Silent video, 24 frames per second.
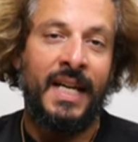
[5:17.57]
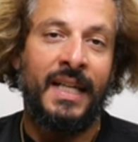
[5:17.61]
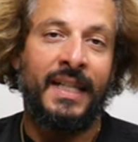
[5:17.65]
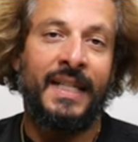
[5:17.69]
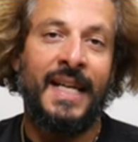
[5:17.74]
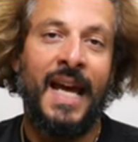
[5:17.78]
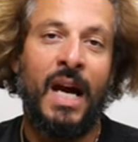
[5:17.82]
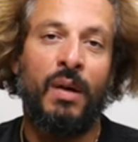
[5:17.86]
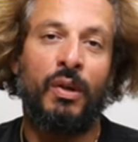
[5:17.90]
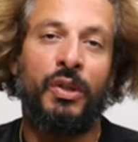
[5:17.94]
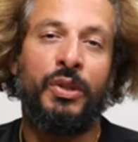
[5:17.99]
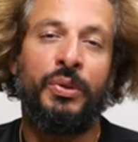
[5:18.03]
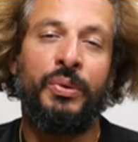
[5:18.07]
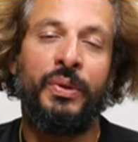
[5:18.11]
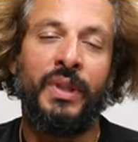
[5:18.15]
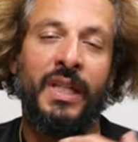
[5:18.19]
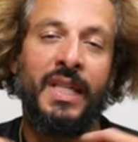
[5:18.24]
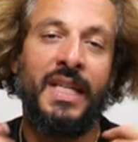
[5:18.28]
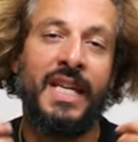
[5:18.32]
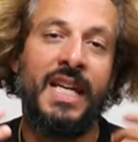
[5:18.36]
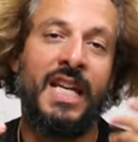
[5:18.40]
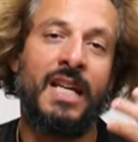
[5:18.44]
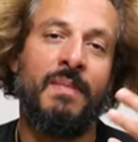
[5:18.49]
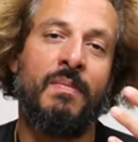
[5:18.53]
Now, what's really
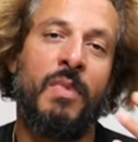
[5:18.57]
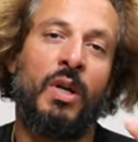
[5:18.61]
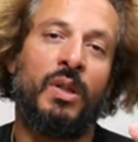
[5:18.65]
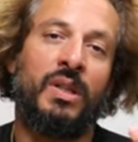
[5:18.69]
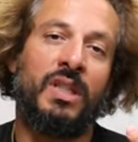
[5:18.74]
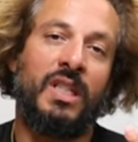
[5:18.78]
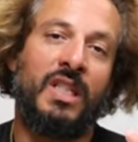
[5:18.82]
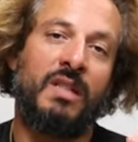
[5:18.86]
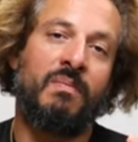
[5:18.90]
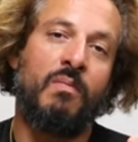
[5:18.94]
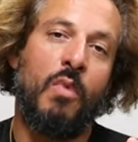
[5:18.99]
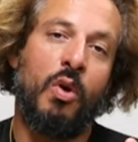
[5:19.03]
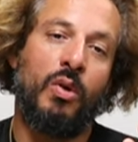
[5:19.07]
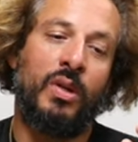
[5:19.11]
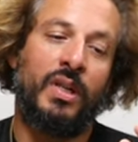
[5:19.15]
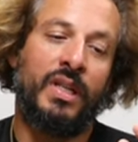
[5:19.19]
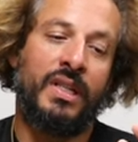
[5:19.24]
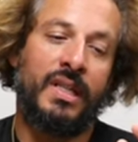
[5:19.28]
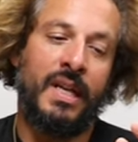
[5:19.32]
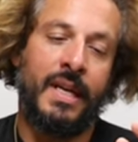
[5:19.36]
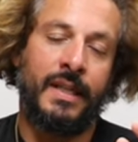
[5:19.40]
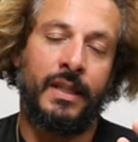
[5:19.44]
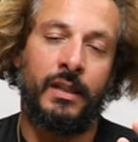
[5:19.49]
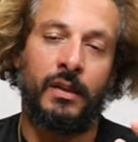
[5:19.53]
neat about this
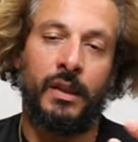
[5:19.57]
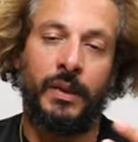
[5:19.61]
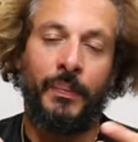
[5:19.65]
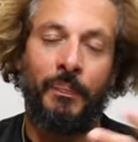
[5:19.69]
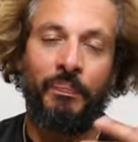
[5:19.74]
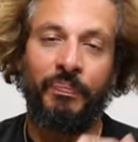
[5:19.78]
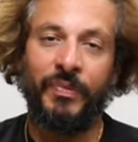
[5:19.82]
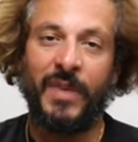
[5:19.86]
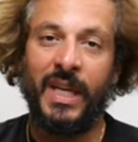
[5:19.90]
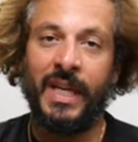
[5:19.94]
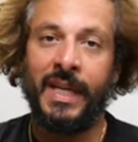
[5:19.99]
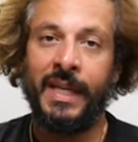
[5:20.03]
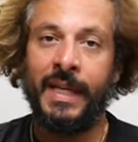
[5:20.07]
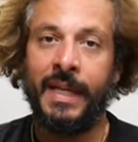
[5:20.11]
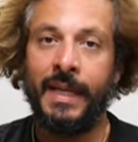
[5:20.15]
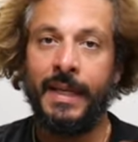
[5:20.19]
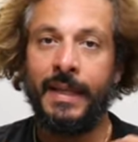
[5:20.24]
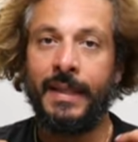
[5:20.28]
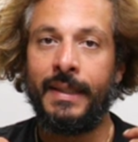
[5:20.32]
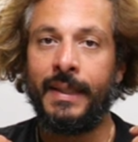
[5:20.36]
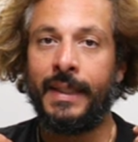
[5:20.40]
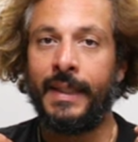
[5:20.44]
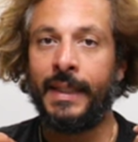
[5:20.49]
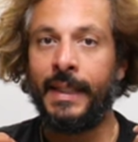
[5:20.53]
motorcycle
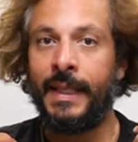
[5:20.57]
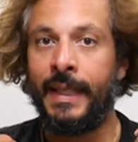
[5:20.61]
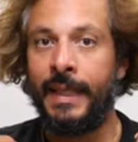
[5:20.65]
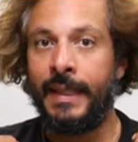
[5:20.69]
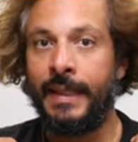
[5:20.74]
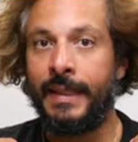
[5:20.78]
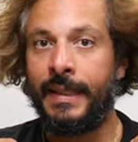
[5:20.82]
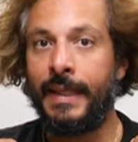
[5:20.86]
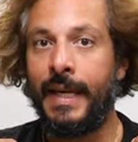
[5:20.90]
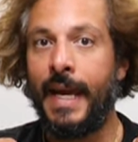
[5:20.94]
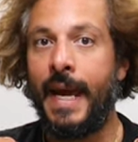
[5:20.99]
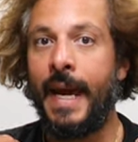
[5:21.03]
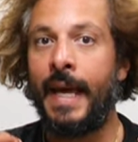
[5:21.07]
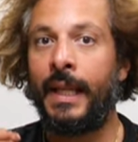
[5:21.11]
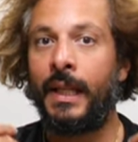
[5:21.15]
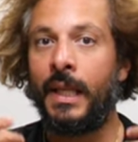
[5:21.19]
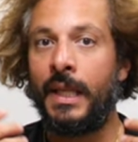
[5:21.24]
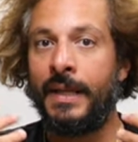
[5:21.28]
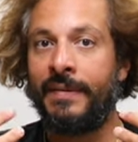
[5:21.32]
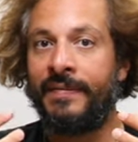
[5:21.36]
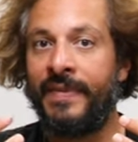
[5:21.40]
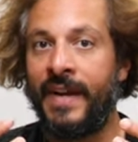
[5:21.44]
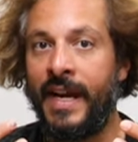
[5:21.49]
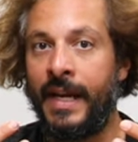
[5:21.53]
is its
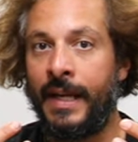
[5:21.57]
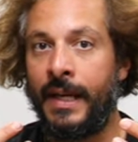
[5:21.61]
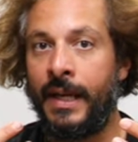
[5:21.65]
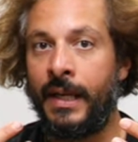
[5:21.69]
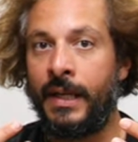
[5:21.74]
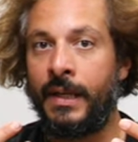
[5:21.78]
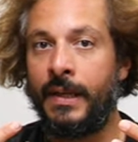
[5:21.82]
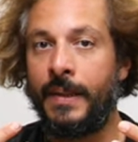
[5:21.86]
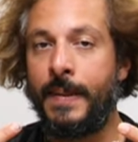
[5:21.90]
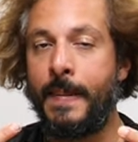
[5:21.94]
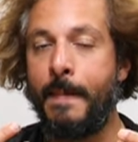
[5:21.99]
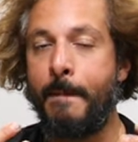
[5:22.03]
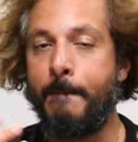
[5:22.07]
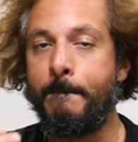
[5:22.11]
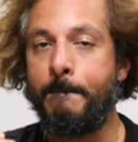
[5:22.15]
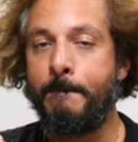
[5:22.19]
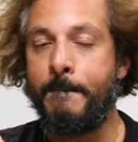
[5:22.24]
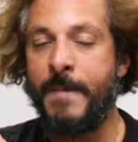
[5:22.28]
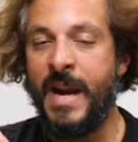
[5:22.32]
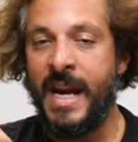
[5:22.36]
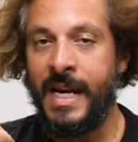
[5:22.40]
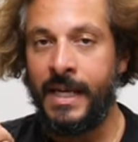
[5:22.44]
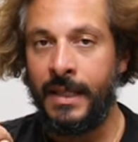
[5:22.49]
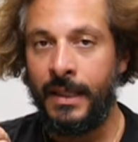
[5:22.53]
elevated
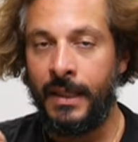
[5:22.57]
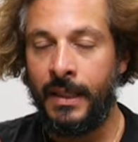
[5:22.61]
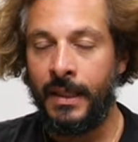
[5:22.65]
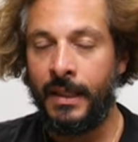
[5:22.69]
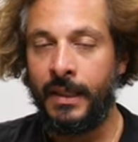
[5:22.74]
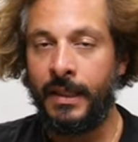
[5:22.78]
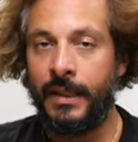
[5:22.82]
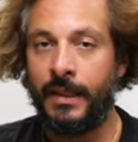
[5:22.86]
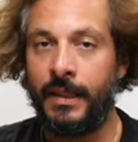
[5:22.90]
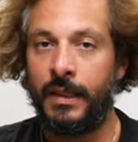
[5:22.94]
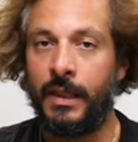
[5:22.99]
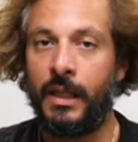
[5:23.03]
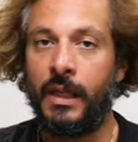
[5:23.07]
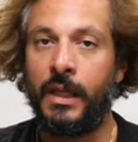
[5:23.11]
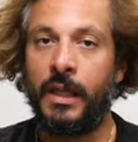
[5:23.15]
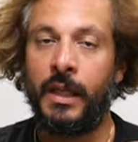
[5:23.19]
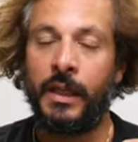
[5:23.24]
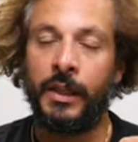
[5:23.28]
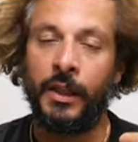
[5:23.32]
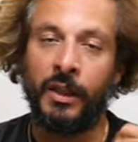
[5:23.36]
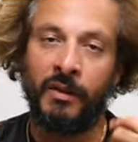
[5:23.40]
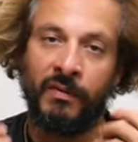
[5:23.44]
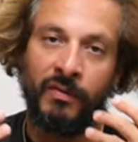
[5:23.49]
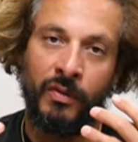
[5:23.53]
maintenance
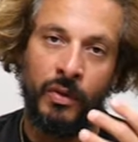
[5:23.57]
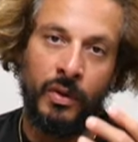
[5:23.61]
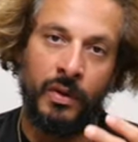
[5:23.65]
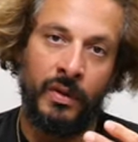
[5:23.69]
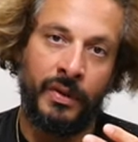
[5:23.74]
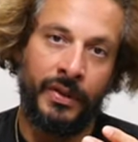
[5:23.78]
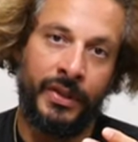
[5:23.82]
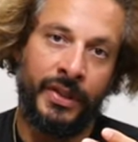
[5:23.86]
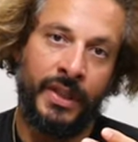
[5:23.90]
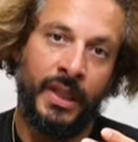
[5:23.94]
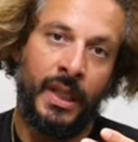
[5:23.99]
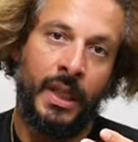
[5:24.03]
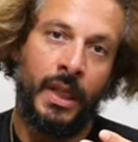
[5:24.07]
intervals.